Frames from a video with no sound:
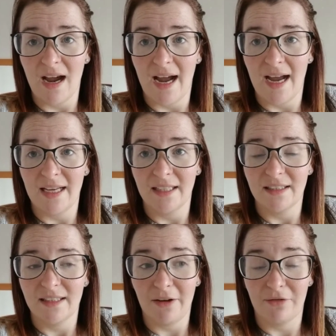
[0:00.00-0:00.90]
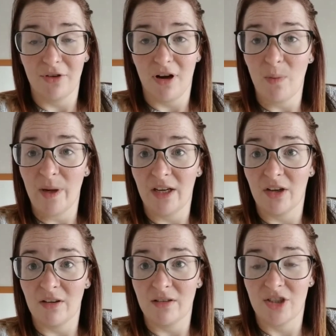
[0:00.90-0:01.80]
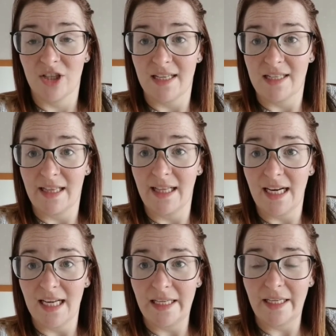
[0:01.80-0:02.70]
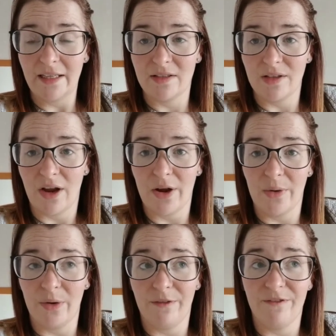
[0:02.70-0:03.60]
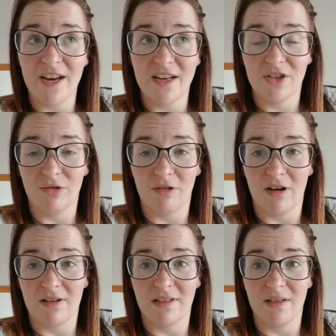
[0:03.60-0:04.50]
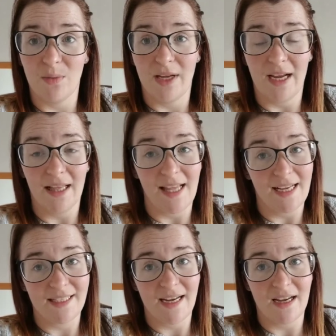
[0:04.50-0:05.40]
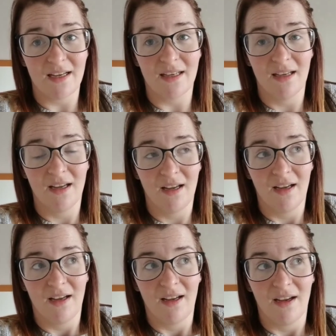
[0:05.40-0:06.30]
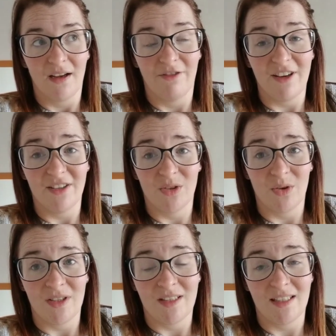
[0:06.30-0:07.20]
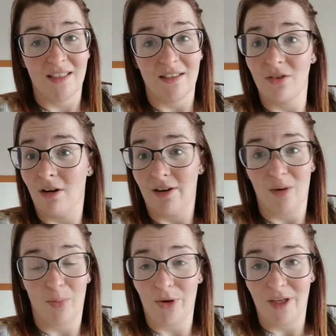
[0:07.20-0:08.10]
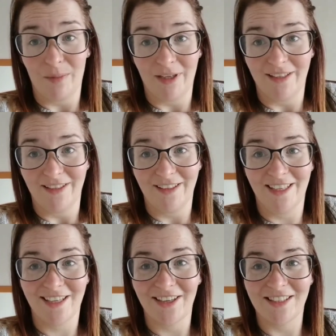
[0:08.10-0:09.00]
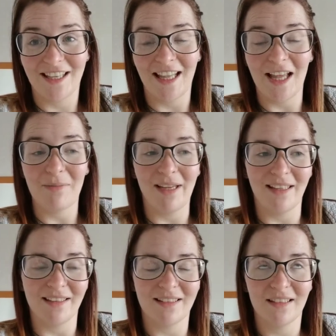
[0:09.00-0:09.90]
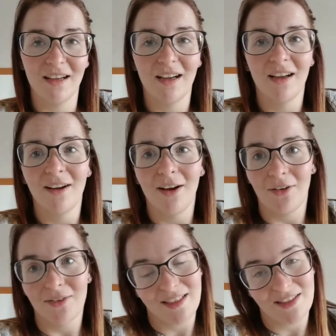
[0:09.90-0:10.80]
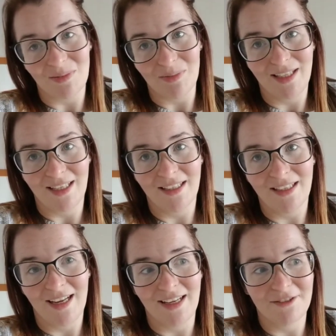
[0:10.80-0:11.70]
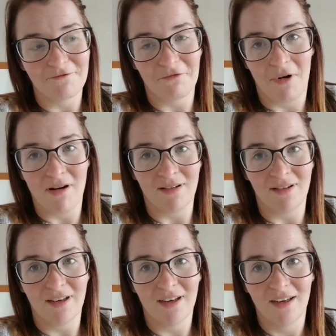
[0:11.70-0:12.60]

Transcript: And if not, we've got to chase the clinic, so fingers crossed we get a letter, fingers crossed it's not an appointment, because then that means obviously something is wrong.